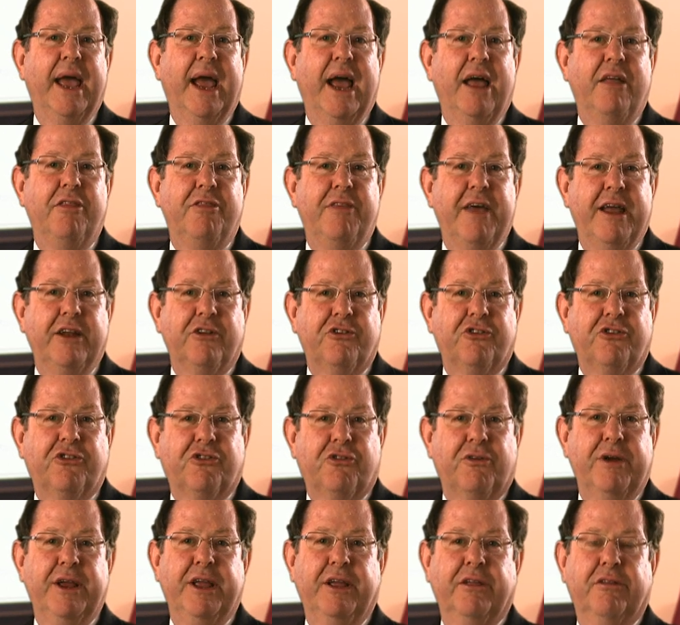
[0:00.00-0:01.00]
and that
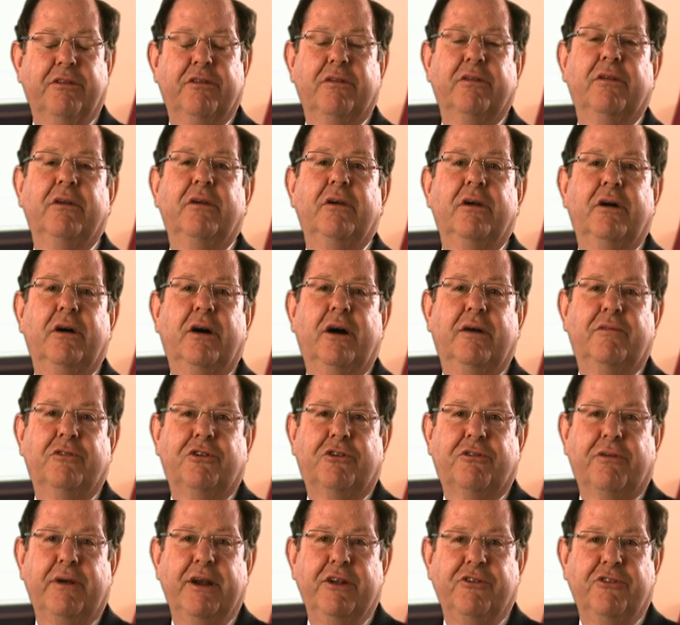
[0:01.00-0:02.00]
strength of a
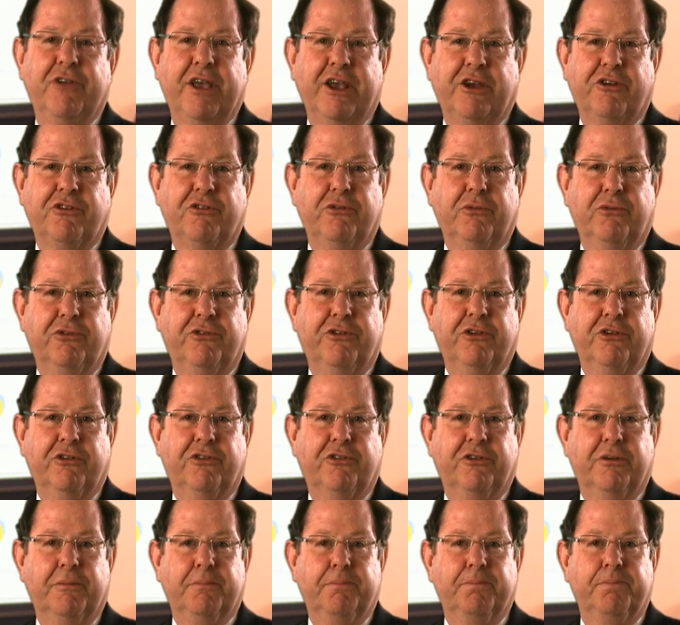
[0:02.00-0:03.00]
transactional
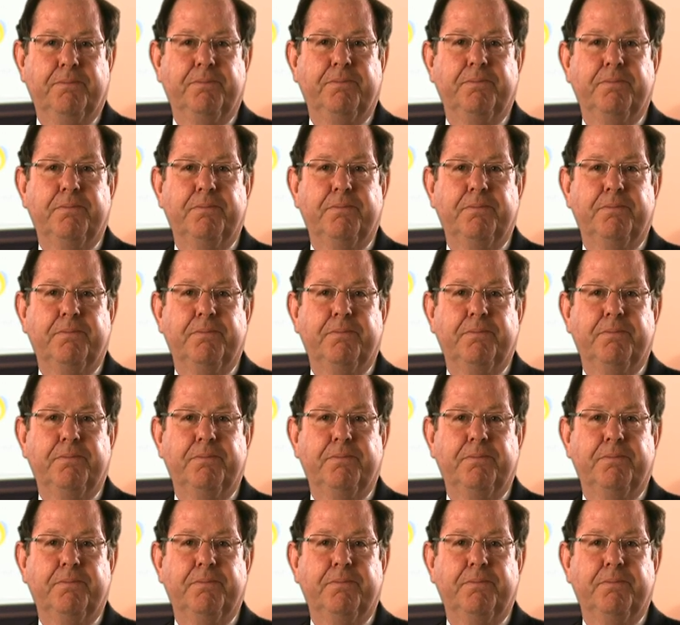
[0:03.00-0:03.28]
system.